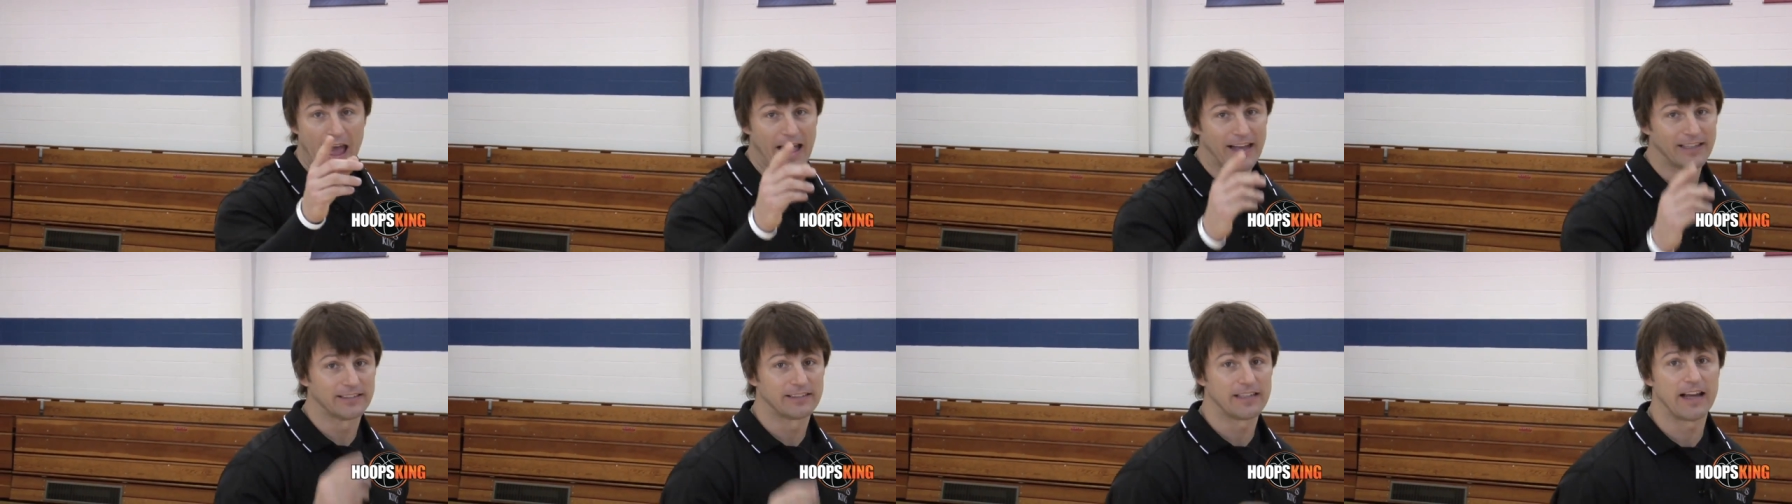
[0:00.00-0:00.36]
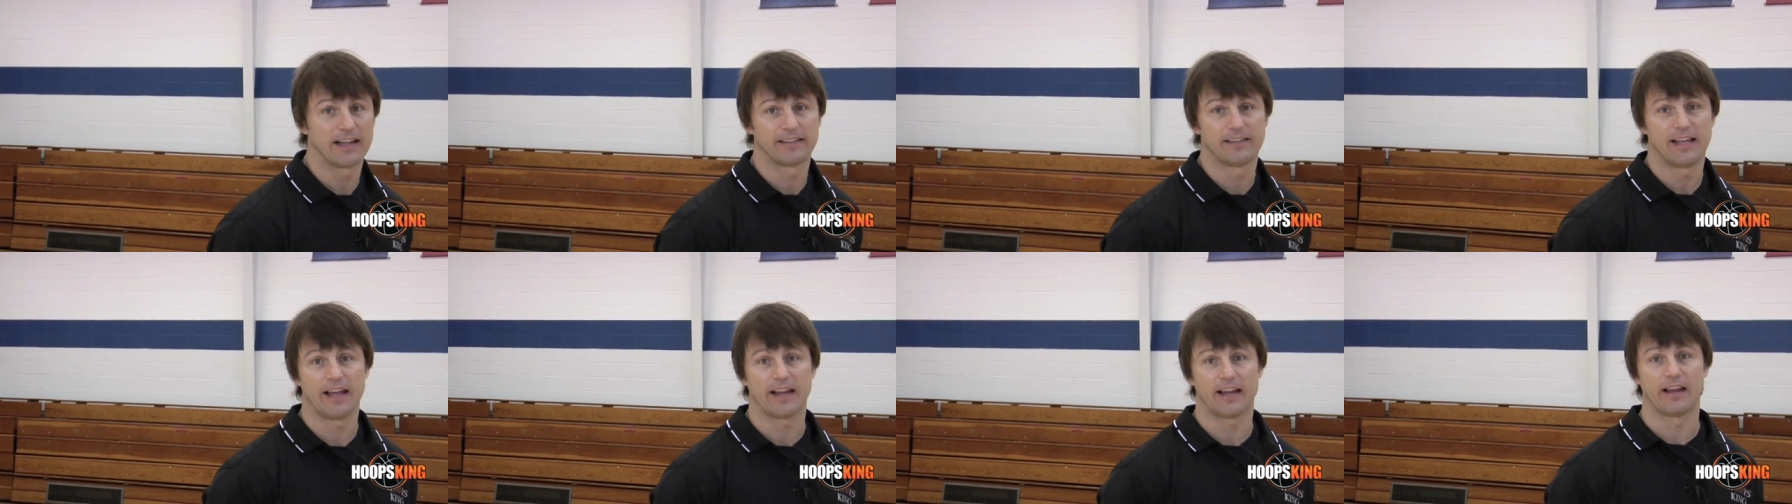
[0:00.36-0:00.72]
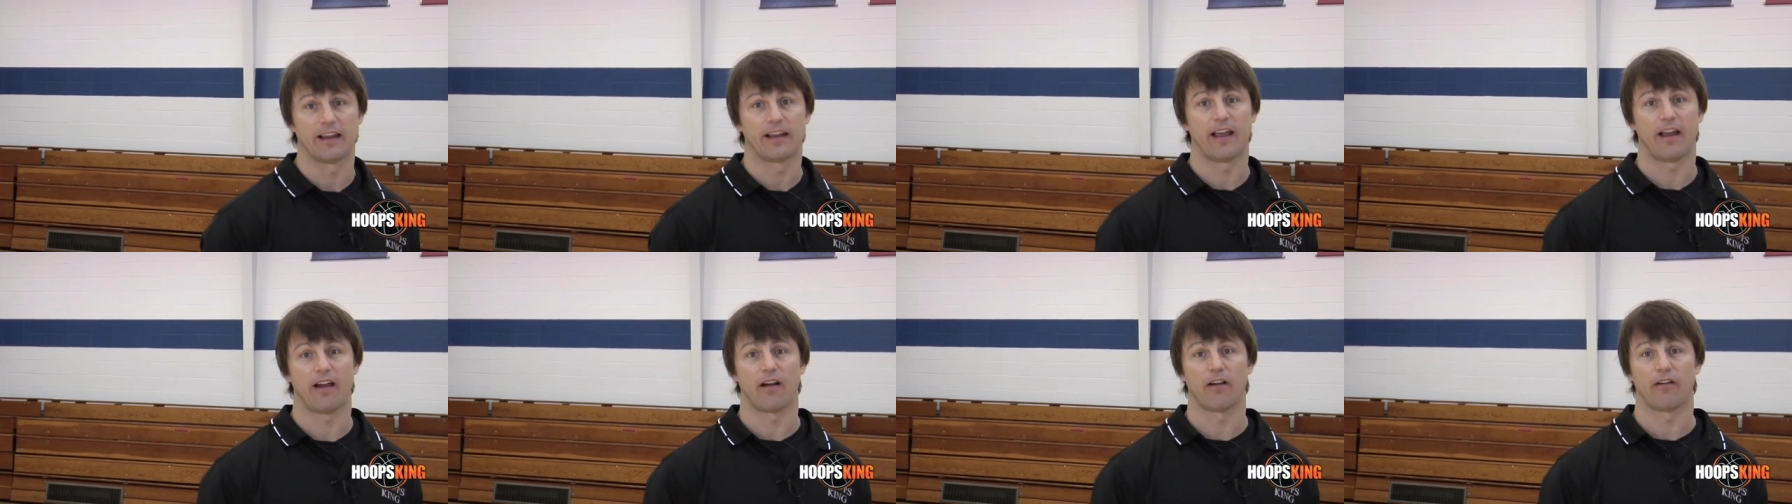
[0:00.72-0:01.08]
has that
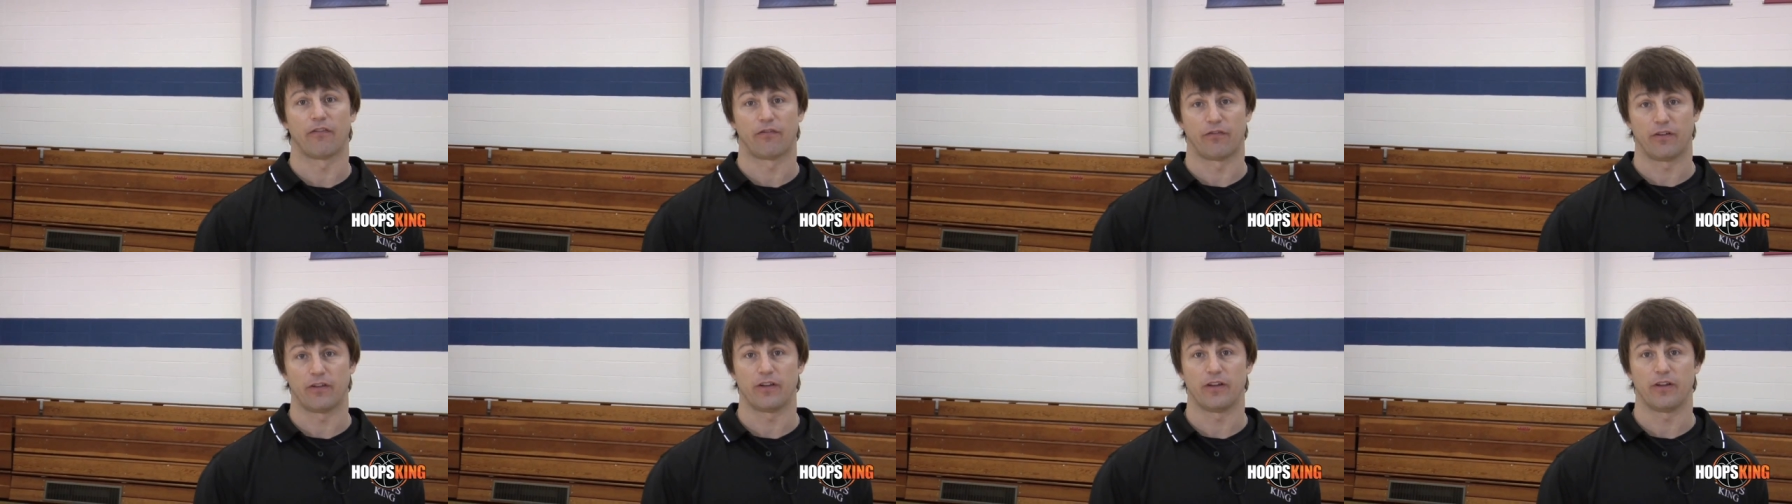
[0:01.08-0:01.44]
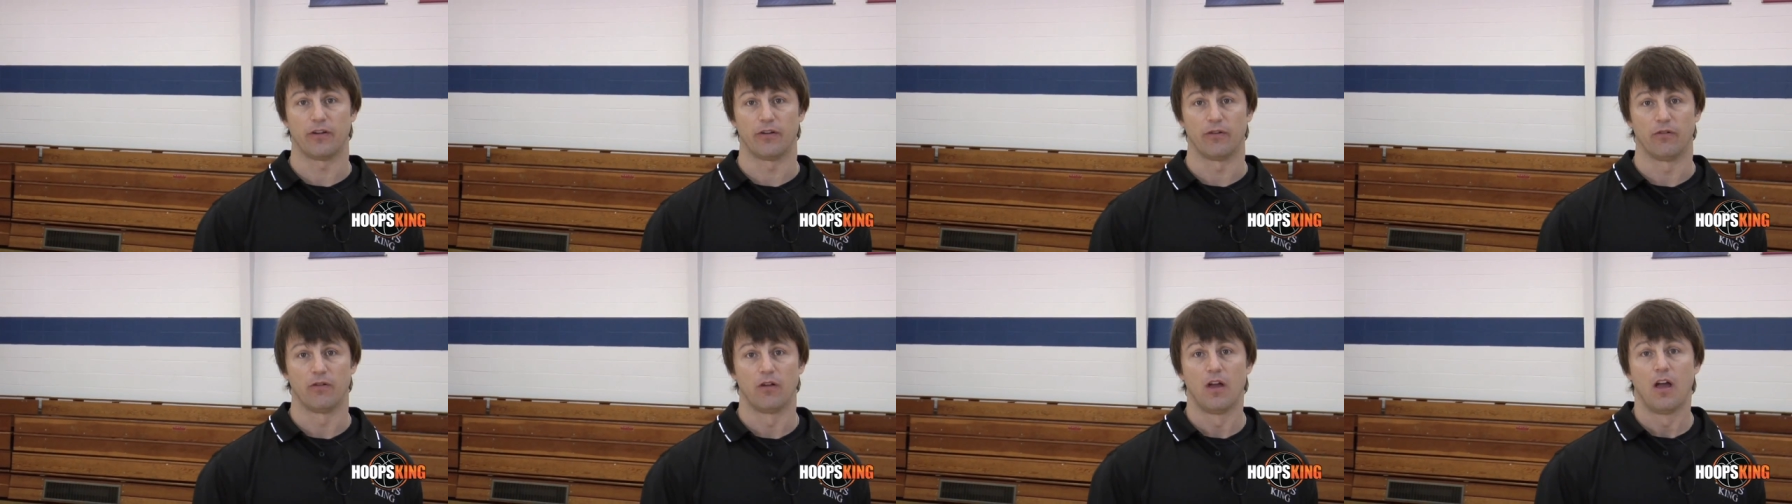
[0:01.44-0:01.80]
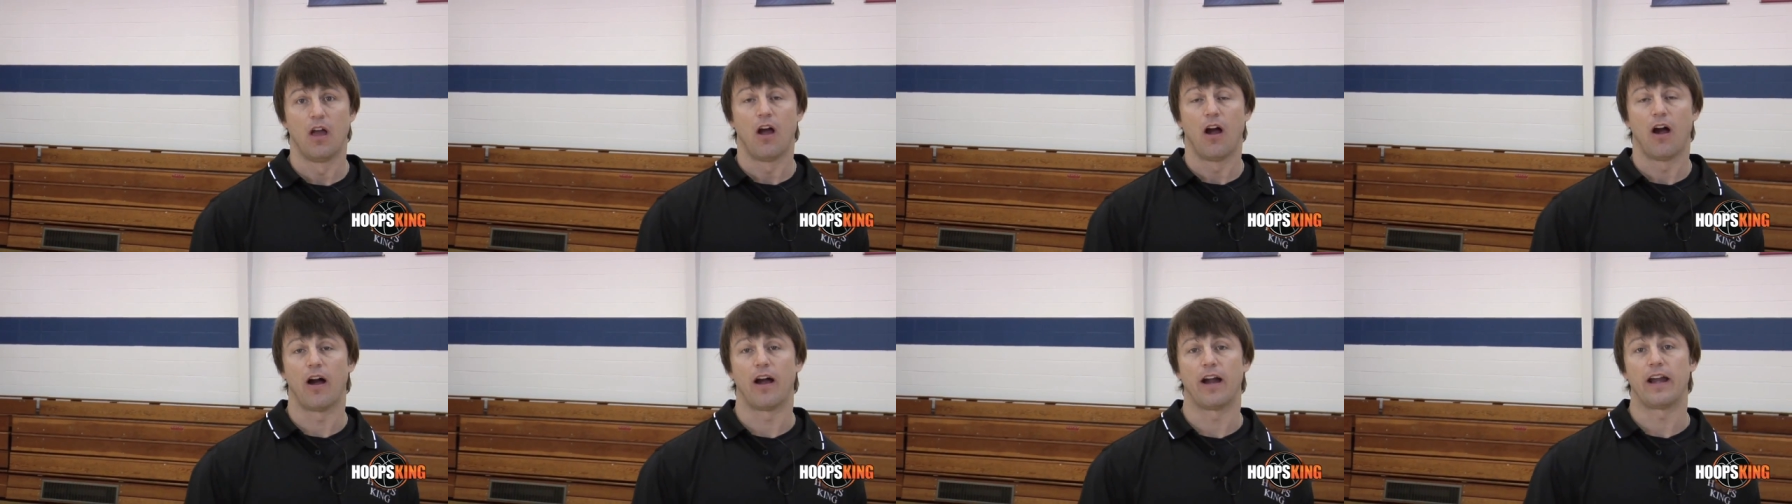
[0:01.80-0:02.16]
taken care of for you.
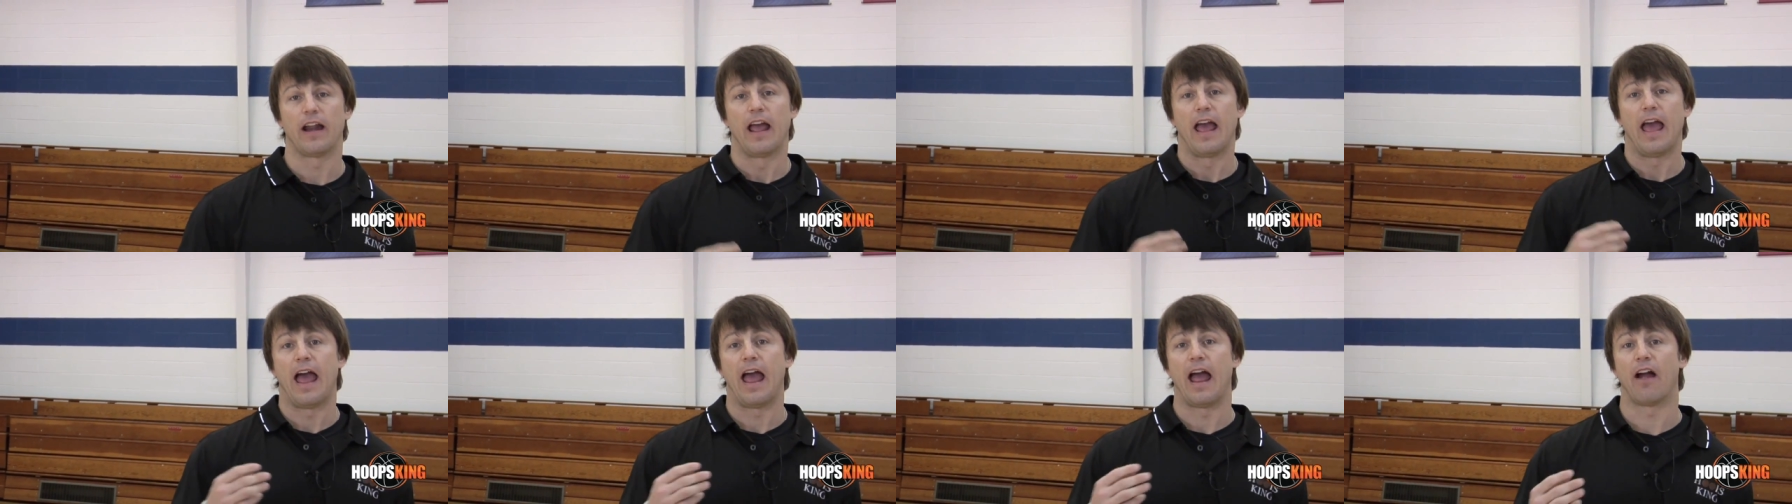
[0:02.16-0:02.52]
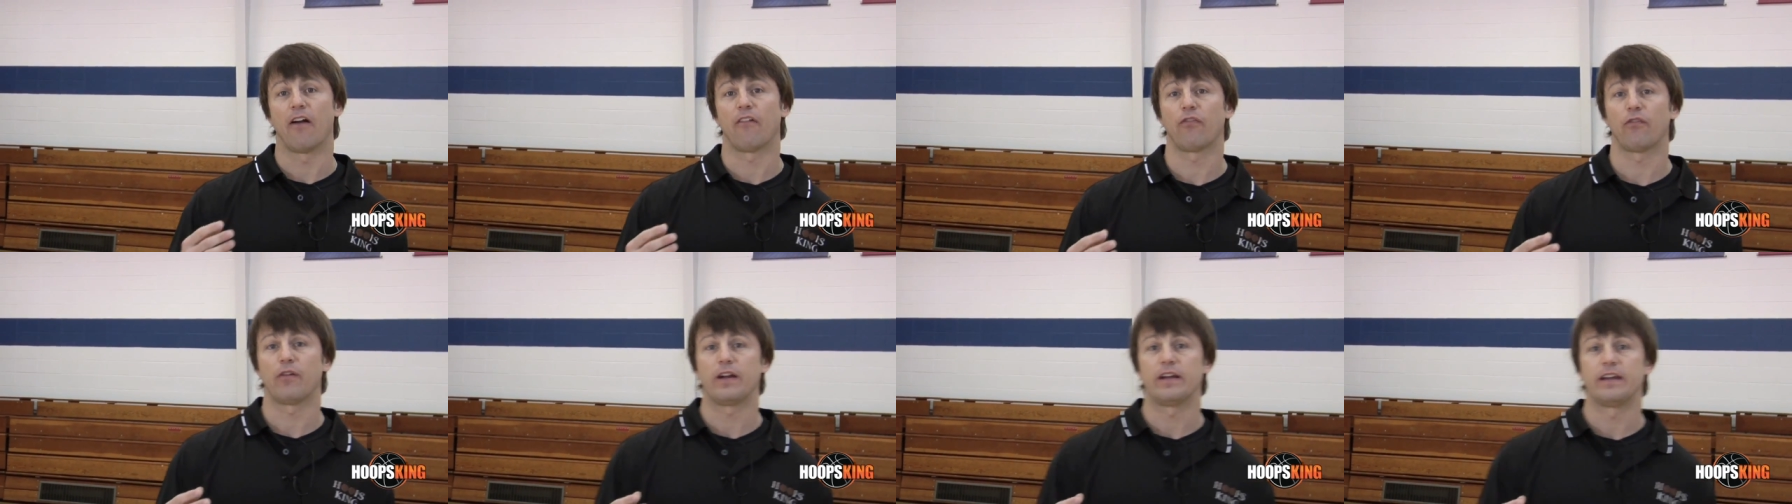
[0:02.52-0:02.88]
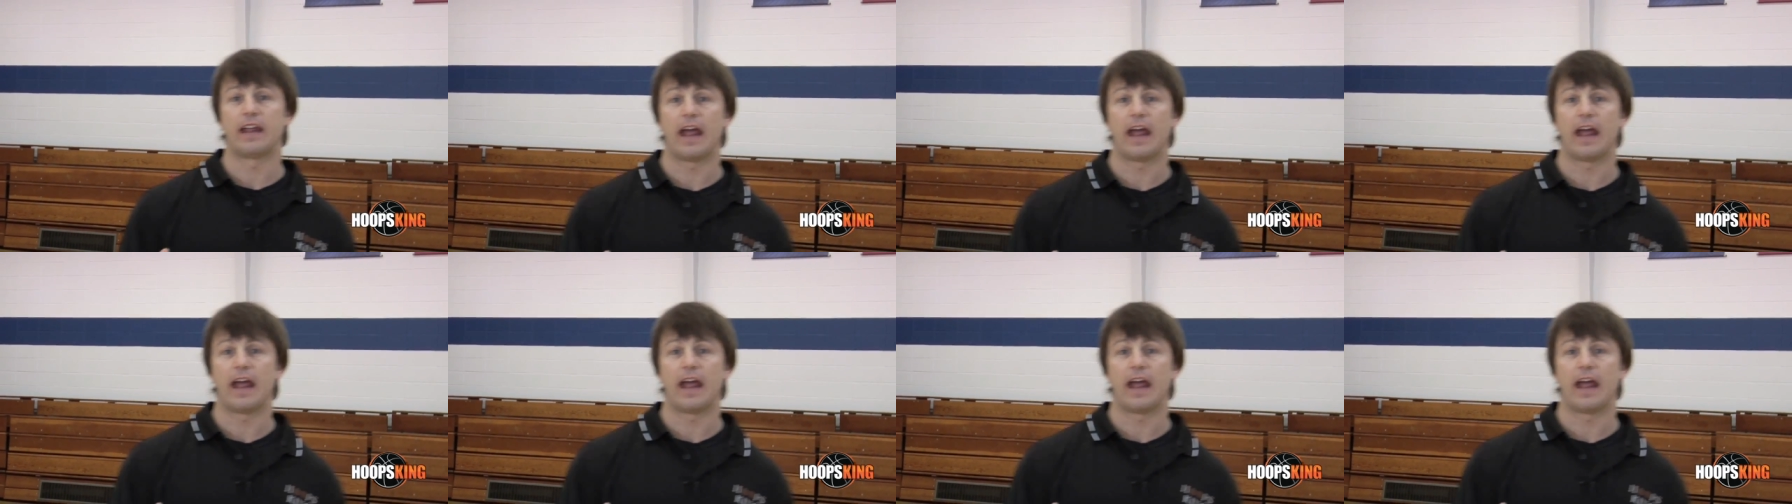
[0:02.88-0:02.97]
All right, every